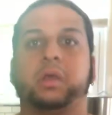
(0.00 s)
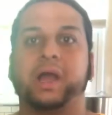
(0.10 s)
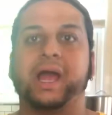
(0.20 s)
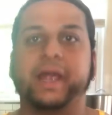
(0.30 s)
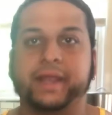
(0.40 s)

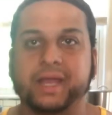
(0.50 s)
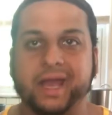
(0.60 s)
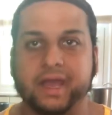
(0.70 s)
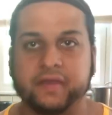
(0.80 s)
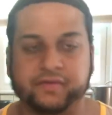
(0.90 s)
Alright,
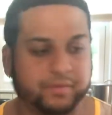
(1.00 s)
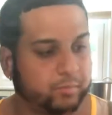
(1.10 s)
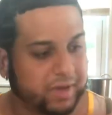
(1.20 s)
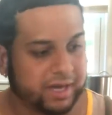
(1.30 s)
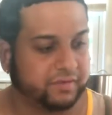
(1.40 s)
guys.
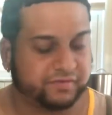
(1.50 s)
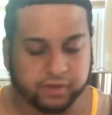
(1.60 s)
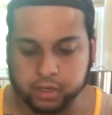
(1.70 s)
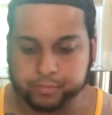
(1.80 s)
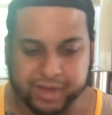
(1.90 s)
About to
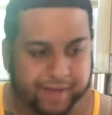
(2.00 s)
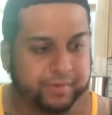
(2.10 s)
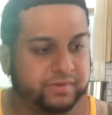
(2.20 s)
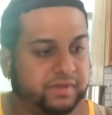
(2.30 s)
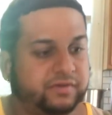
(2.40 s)
start
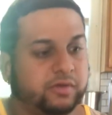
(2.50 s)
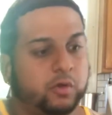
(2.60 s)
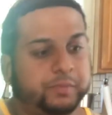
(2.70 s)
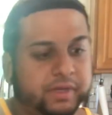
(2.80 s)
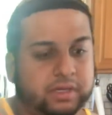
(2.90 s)
popping these
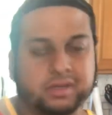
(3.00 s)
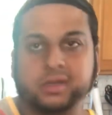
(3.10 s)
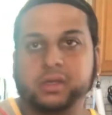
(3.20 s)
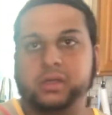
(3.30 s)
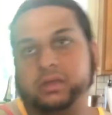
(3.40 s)
open.
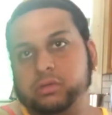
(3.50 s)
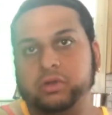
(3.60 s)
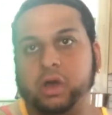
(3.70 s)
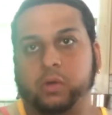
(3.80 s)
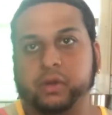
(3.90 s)
You
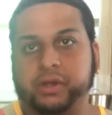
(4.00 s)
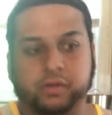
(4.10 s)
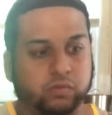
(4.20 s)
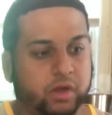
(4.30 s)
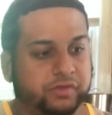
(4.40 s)
know, we're going to
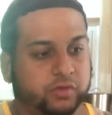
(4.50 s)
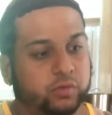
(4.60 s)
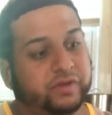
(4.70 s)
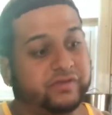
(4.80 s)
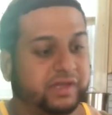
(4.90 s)
run through
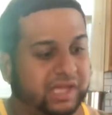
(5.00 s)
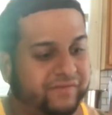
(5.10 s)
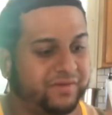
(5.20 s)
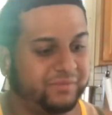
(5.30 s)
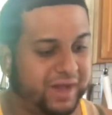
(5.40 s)
these 11